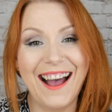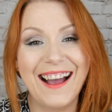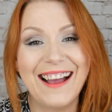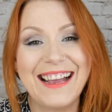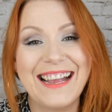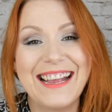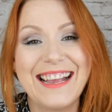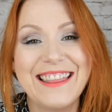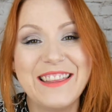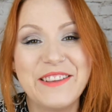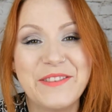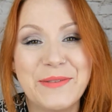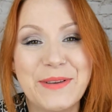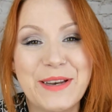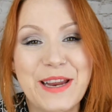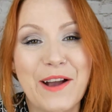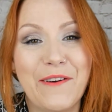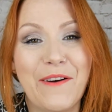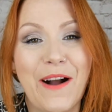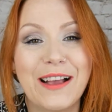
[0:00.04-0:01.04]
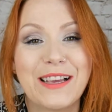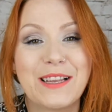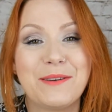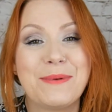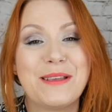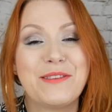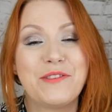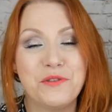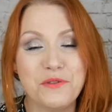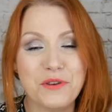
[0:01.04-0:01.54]
Hi, in this video I'm going
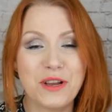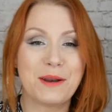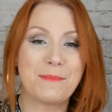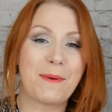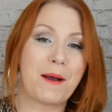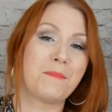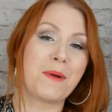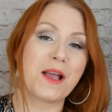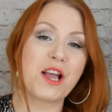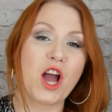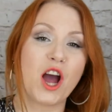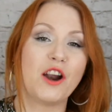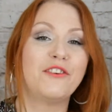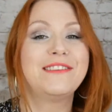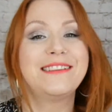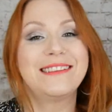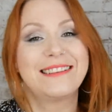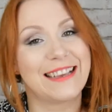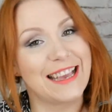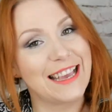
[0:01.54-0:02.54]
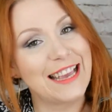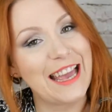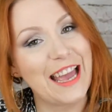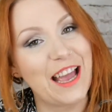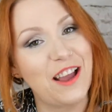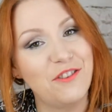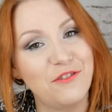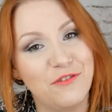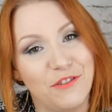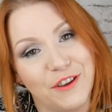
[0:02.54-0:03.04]
to be talking about my current
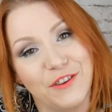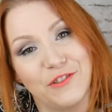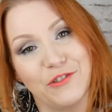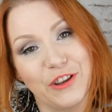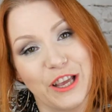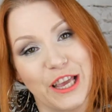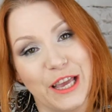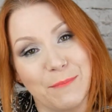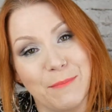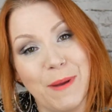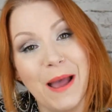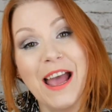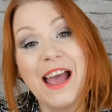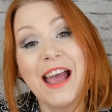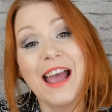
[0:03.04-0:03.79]
skincare regime.